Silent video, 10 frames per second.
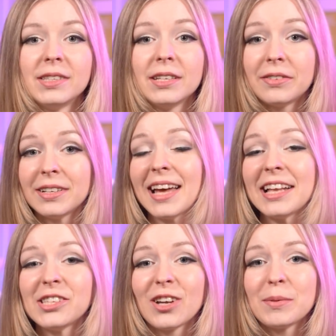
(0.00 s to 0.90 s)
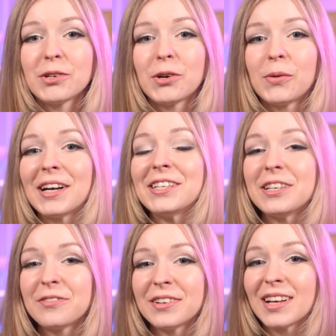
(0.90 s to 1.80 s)
Different head straps require
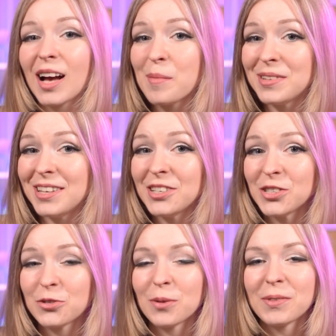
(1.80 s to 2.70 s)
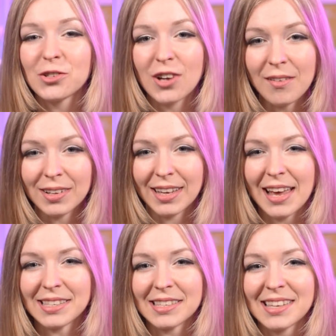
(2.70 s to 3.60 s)
different accommodation from the travel
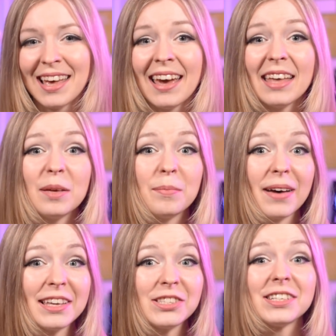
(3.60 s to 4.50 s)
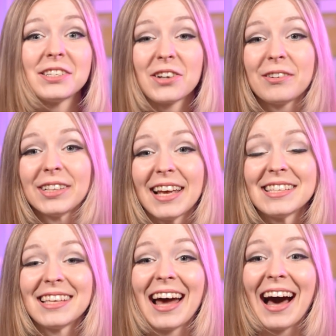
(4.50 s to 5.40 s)
cases, and the best travel
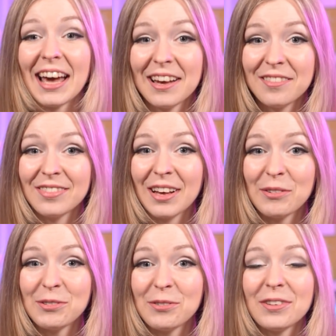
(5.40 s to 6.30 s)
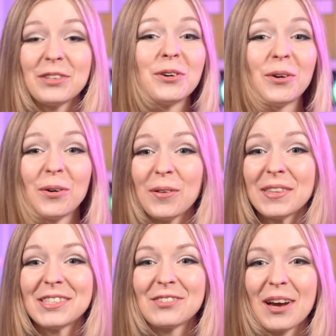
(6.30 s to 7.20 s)
case that I have found to fit all
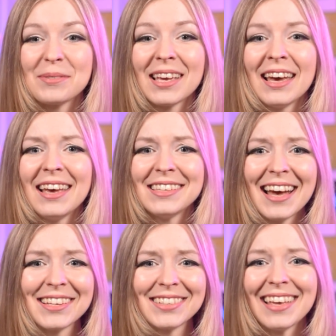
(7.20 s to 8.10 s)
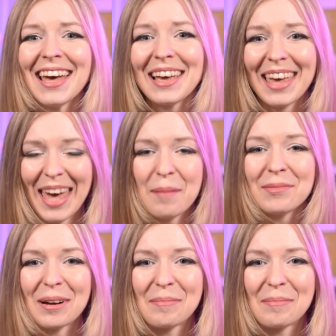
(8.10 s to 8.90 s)
the straps is actually a camera